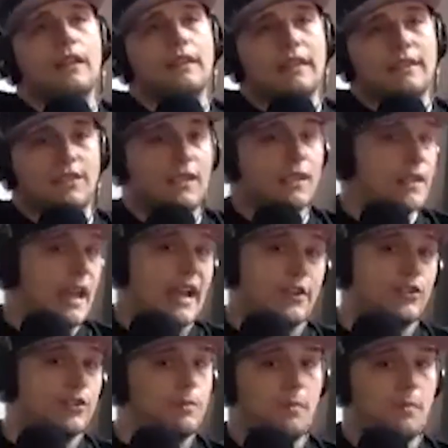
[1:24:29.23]
that's going to
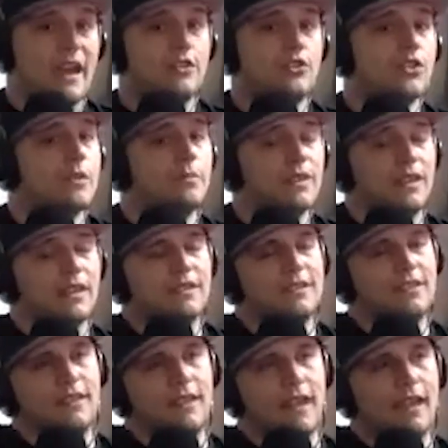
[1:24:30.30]
actually match up
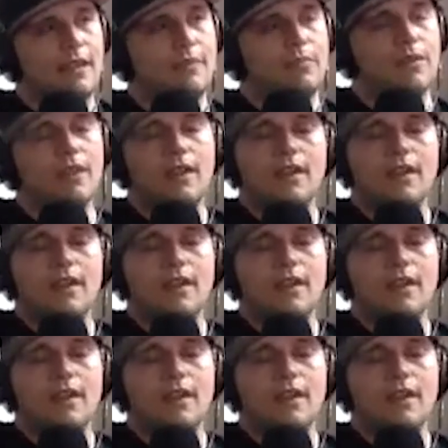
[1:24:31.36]
against the Cape,